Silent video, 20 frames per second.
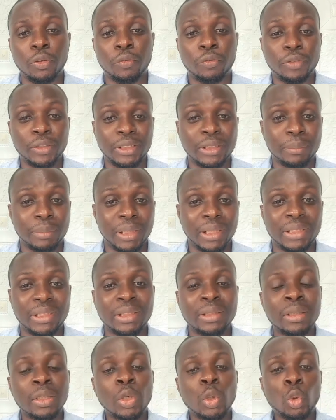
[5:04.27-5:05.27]
for
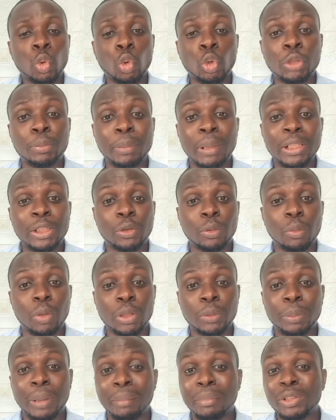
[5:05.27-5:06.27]
visibility, who spend so
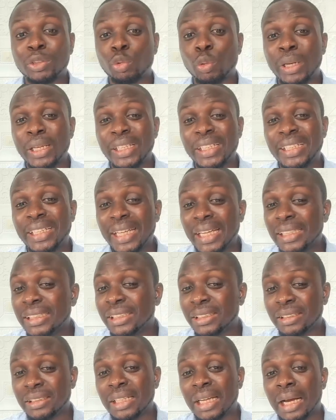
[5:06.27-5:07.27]
much probably to
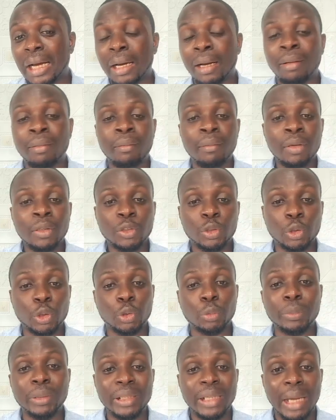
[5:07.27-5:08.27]
engage their
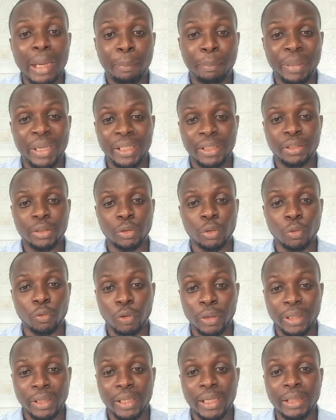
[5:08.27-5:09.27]
social media page,
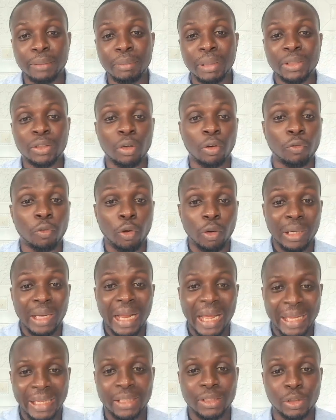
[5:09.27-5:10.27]
for engagement or for
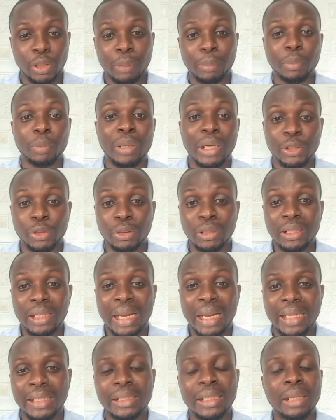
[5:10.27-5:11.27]
like, so people actually
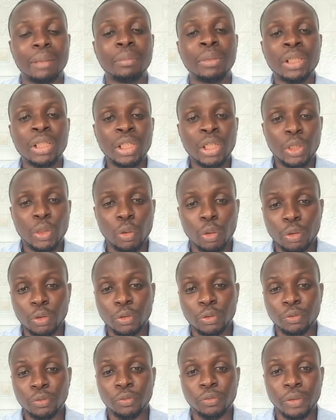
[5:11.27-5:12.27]
like them,
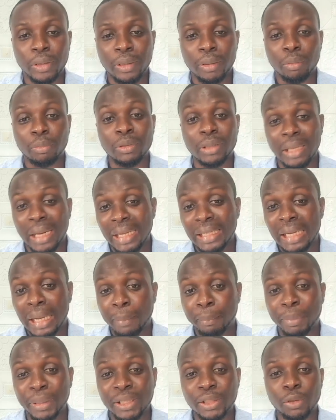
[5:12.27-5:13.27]
like
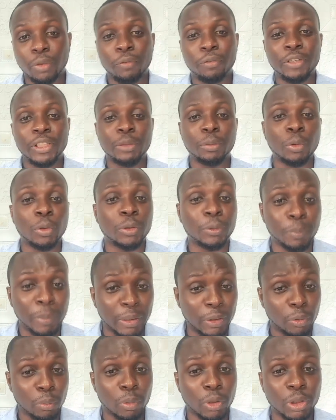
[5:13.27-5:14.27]
their page on Facebook,
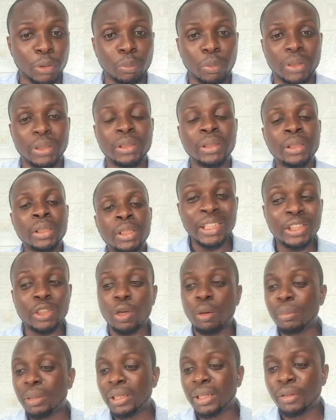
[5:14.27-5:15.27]
spend so much money. It's
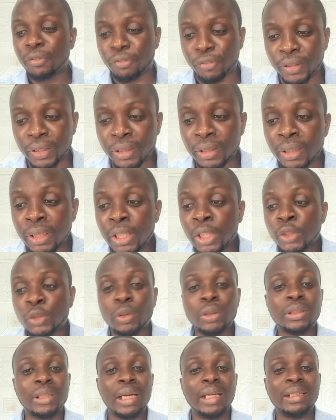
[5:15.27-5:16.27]
completely free. So
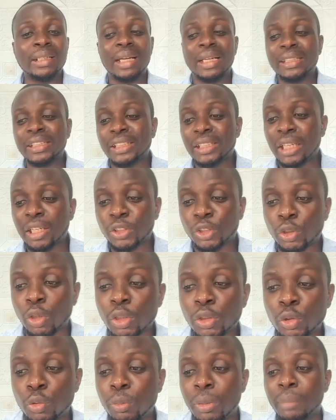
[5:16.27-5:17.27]
it's an additional
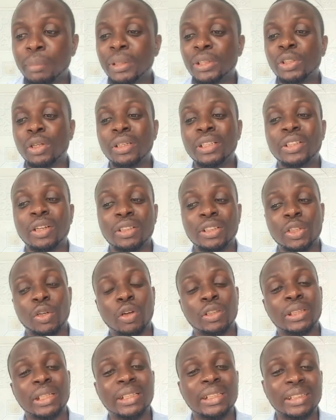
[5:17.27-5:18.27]
source. It doesn't
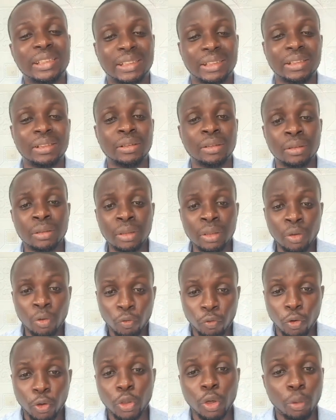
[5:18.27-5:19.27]
cost anything
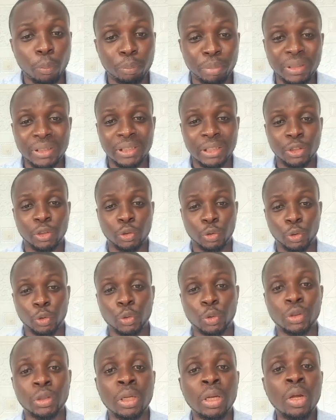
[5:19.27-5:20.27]
for your business to
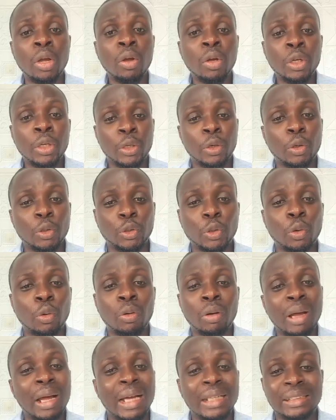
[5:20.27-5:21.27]
use.
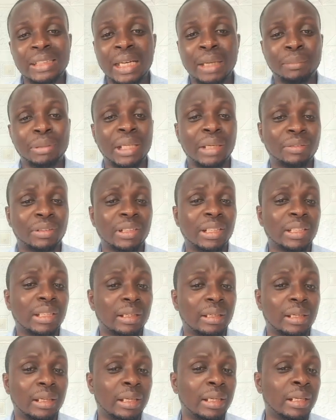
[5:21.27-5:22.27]
So at times I've
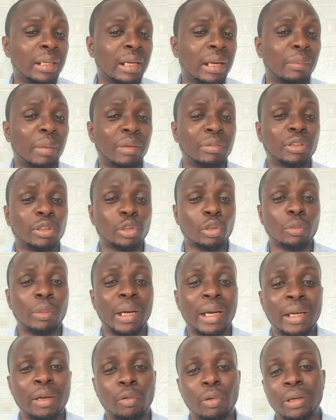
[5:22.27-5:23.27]
seen a number of situations
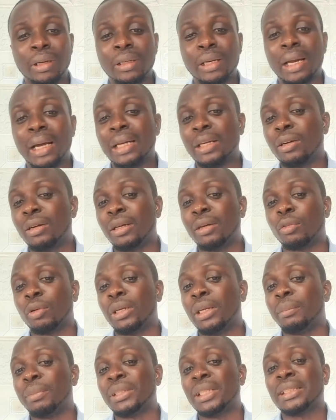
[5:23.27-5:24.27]

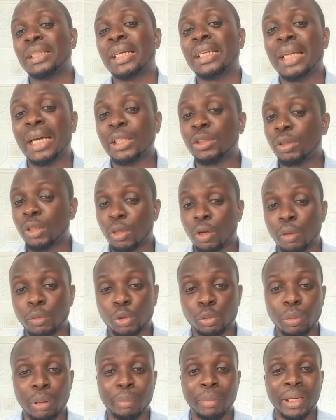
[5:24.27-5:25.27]
when a business idea actually comes
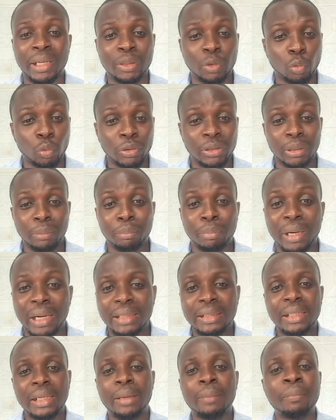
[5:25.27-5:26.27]
to my mind with a
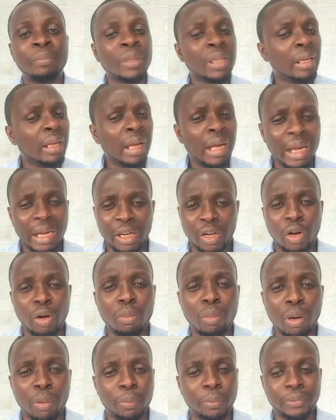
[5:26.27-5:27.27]
brand name, I
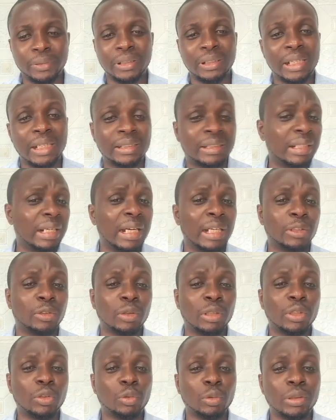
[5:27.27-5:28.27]
come up, the next thing I
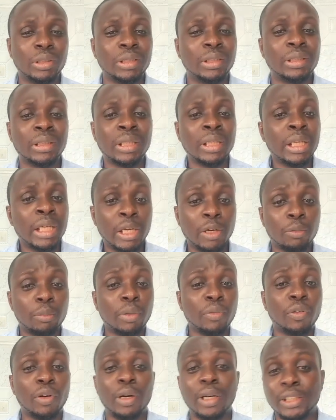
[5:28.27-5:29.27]
actually do is, even
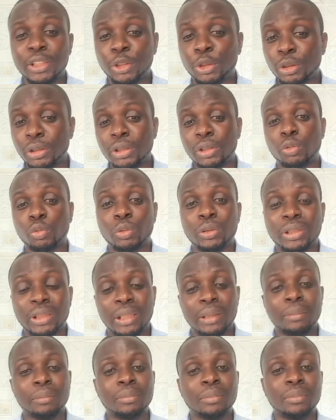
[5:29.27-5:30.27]
before registering it with
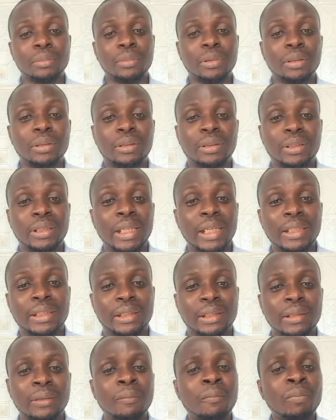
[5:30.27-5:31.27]

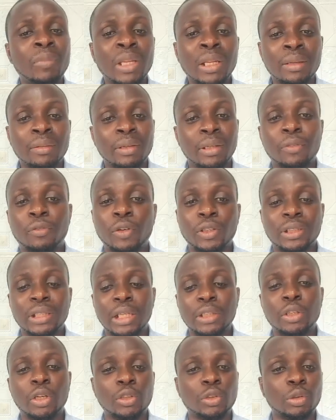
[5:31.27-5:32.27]
CAC, the first thing
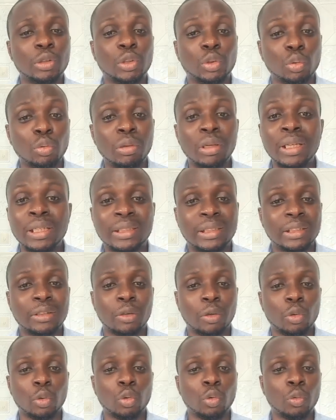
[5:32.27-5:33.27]
I just used to list it
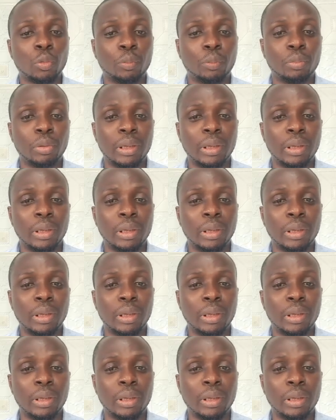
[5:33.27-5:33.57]
on Google